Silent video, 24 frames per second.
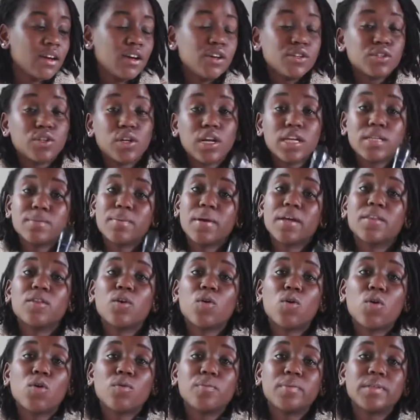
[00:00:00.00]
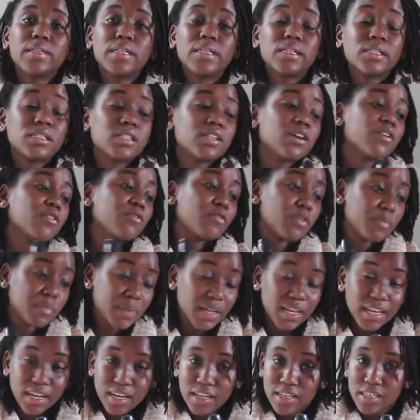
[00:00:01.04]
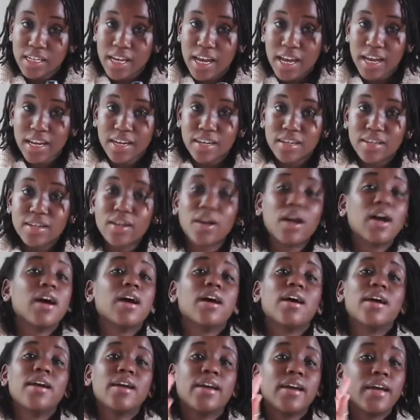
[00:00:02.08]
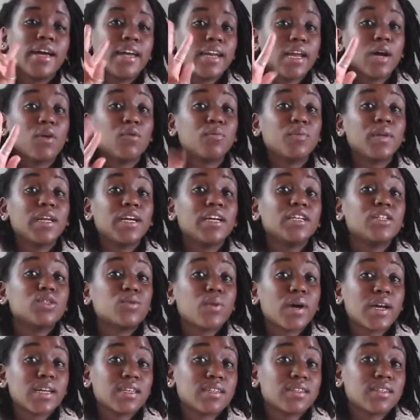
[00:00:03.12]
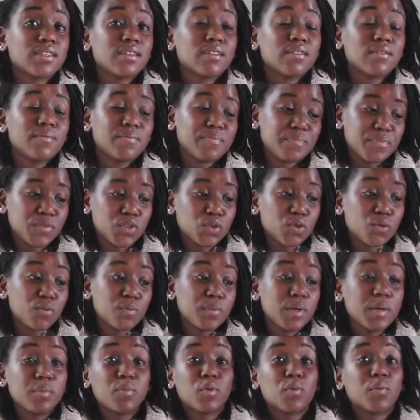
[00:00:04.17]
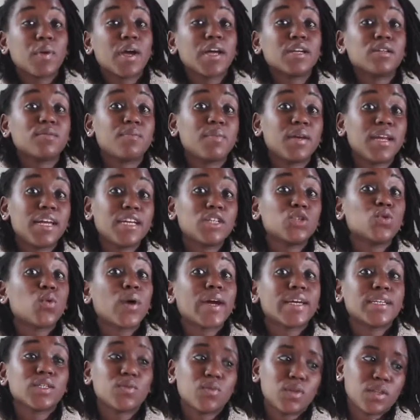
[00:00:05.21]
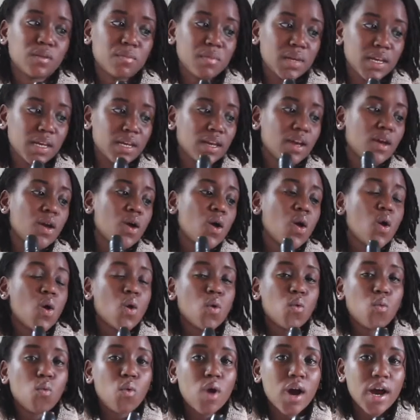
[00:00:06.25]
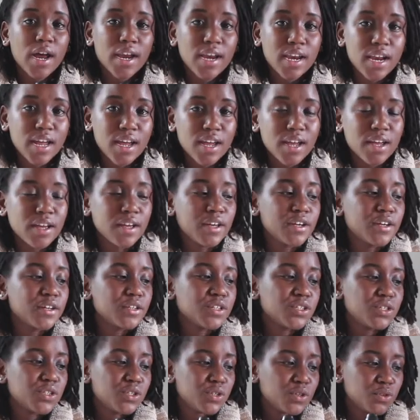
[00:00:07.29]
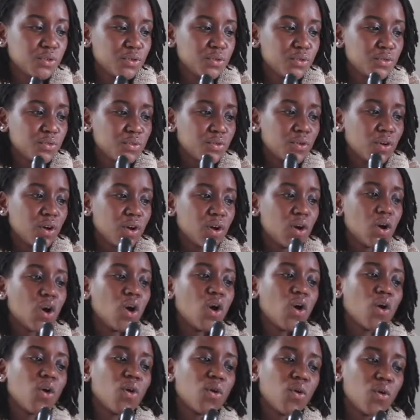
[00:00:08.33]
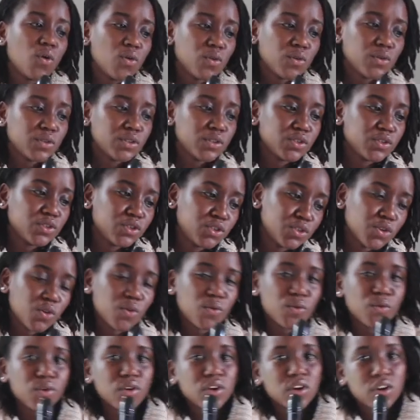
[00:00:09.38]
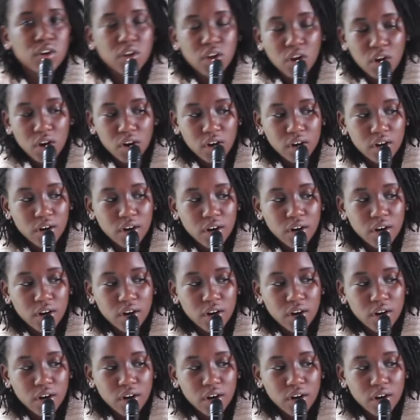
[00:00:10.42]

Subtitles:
So let's play the whole piece from beginning to end, and I will play it twice. So be prepared to play twice with me. 1, 2, Old Joe Clark.